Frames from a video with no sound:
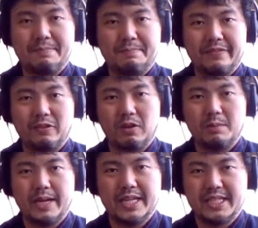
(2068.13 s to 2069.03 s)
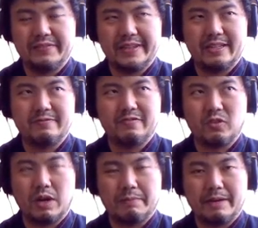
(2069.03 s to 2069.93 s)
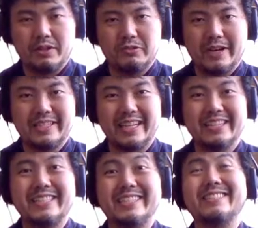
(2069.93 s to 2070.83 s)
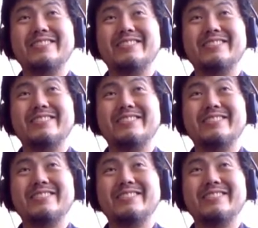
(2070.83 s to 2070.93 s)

copy for one of my Blu-rays, and it